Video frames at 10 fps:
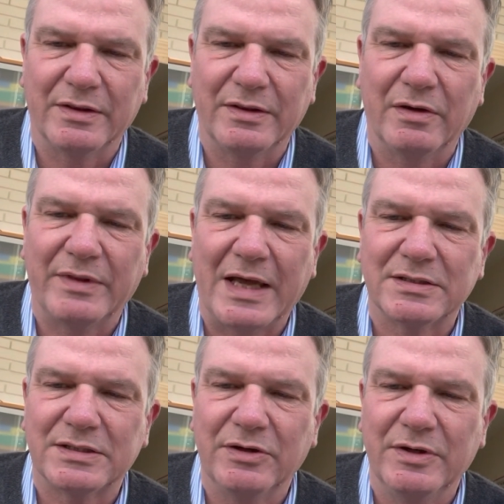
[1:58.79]
And that
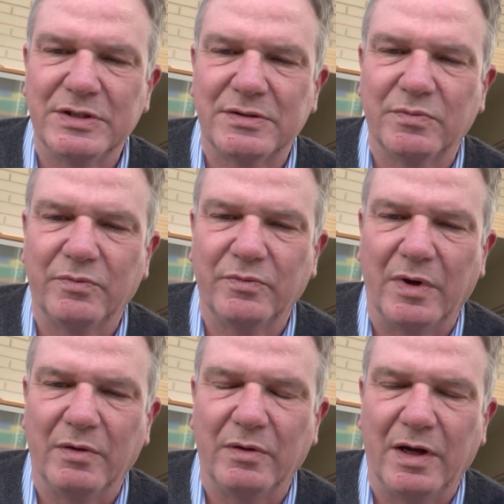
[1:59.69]
series
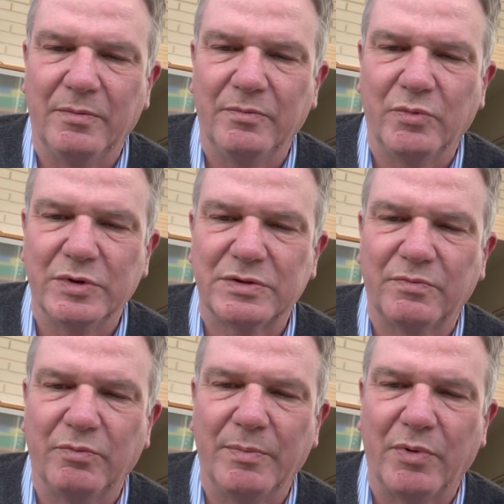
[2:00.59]
was
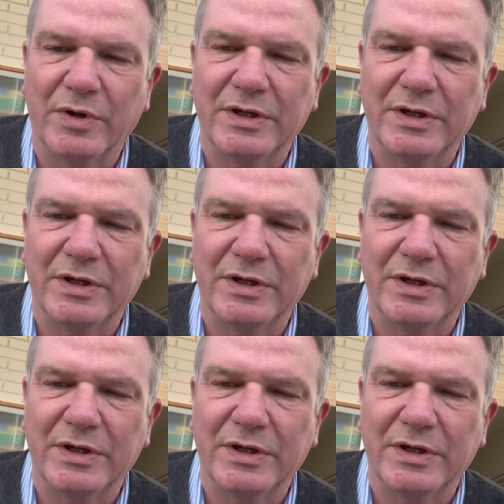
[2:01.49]
reported